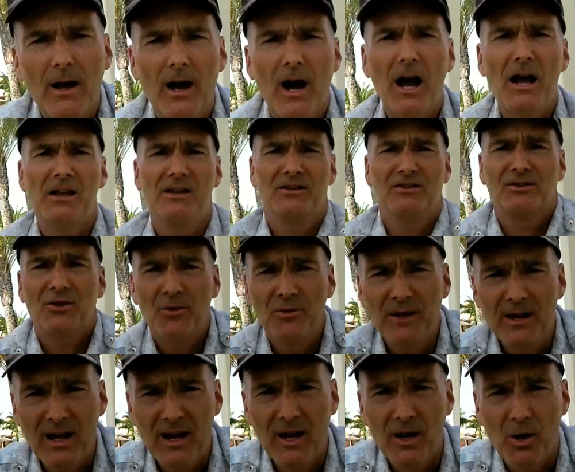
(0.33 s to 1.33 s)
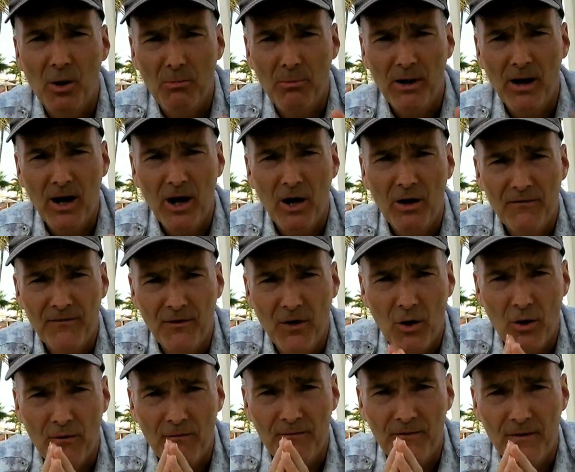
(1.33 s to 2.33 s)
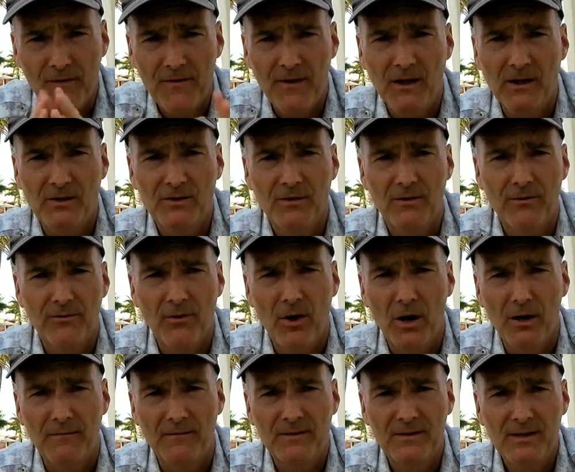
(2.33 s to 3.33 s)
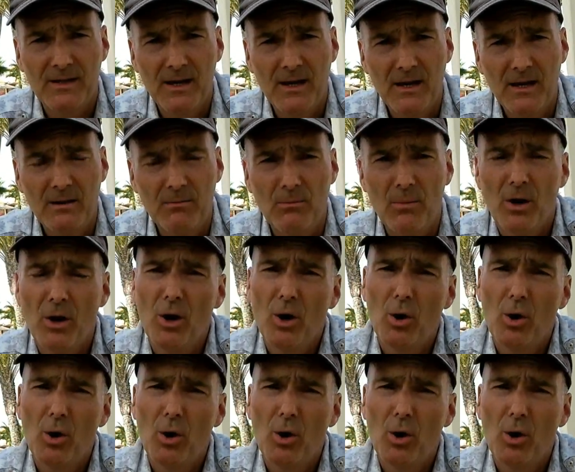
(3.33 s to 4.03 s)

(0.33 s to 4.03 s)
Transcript: Hi, it's Tony here on behalf of the Think to Thrive team